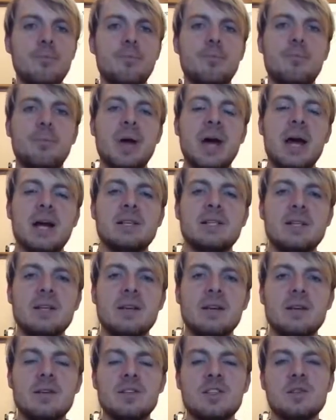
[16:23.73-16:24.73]

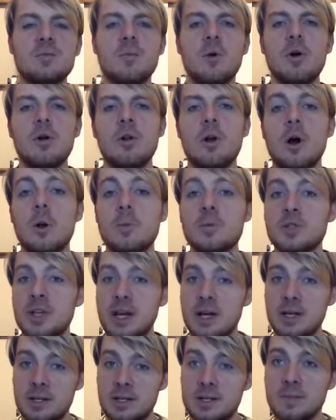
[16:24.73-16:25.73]
passing small
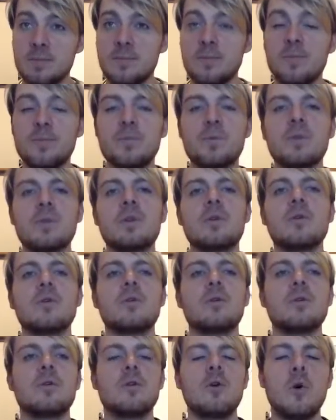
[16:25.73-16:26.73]
objects,
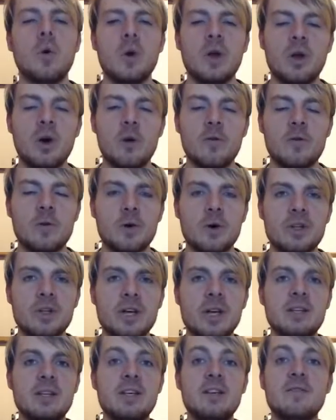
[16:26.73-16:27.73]
going over it,
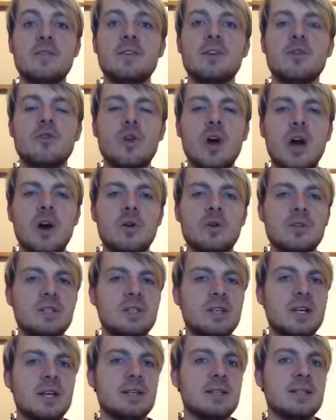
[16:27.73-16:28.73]
and even around
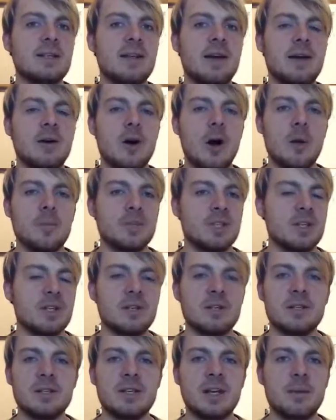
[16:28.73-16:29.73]
things like
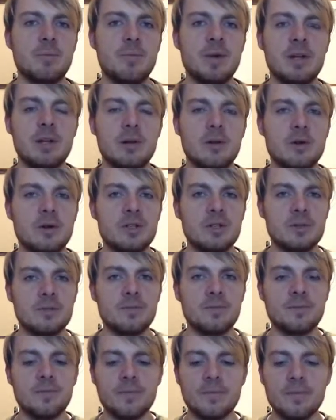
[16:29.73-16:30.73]
obstacles like pillars.
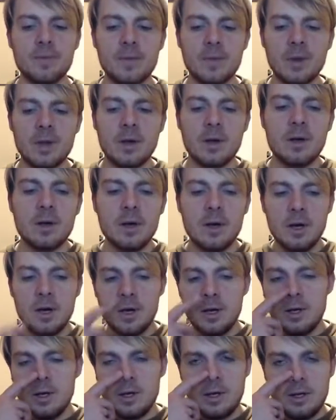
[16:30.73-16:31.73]

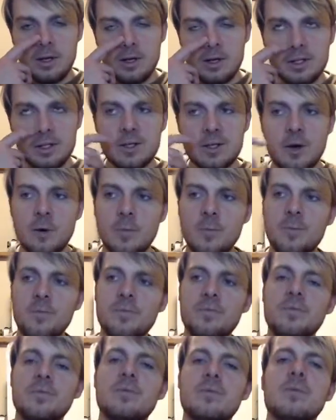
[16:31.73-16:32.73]
So
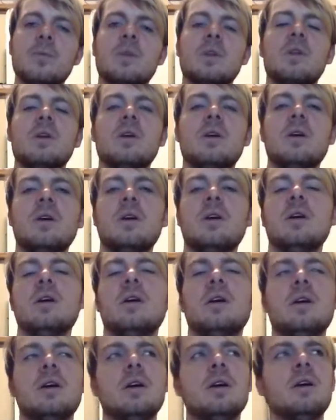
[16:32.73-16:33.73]

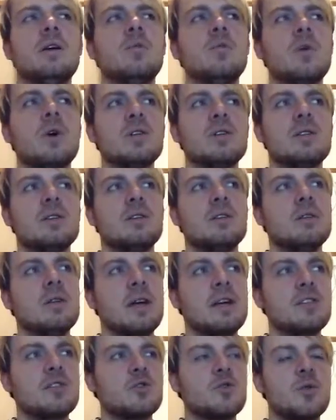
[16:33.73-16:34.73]
it was an
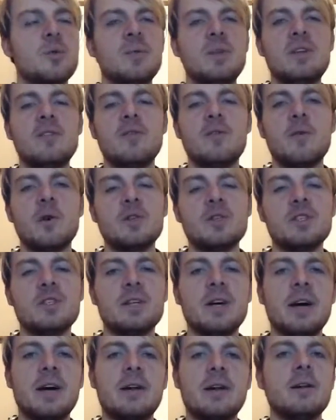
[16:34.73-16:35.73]
extremely
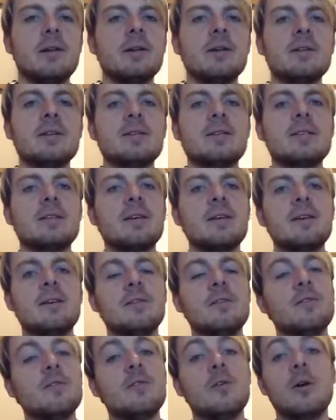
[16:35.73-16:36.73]
versatile skill
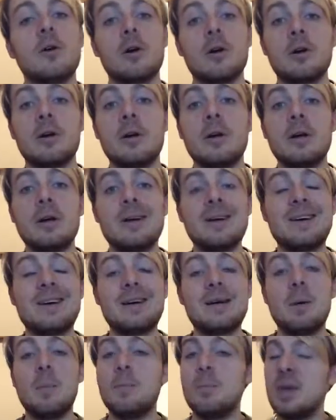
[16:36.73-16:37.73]
for
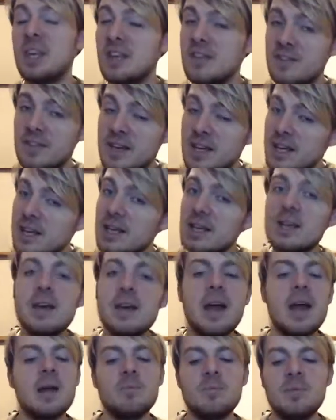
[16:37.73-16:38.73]
PvE
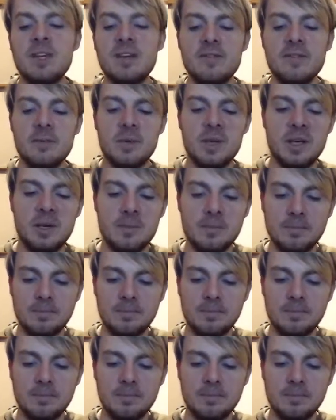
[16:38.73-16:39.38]
and PvP.